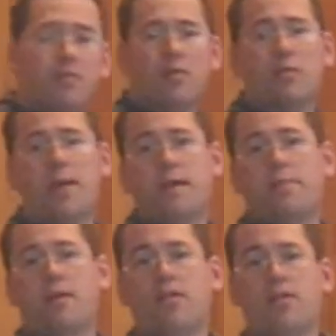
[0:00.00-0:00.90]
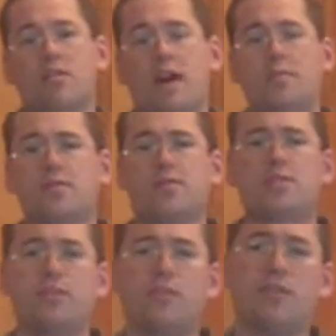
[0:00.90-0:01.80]
the rubber band power helicopter. There's
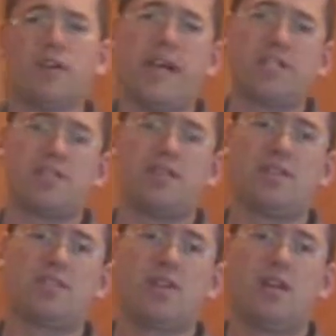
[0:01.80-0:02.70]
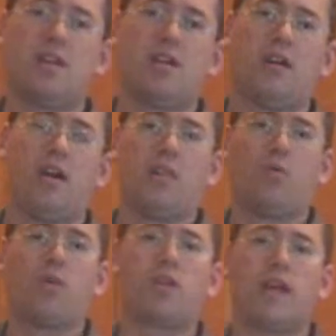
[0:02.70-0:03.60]
other variations of this, the
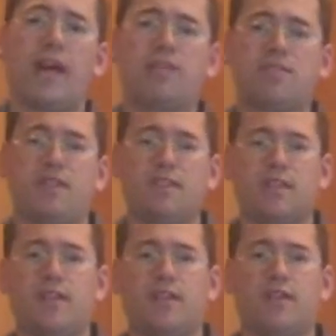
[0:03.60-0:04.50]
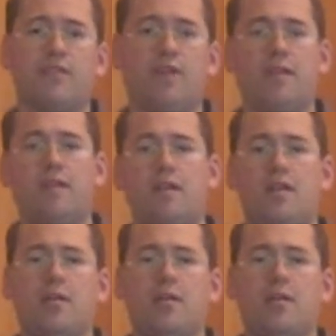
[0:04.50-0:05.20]
wood gliders and things that I think are fun.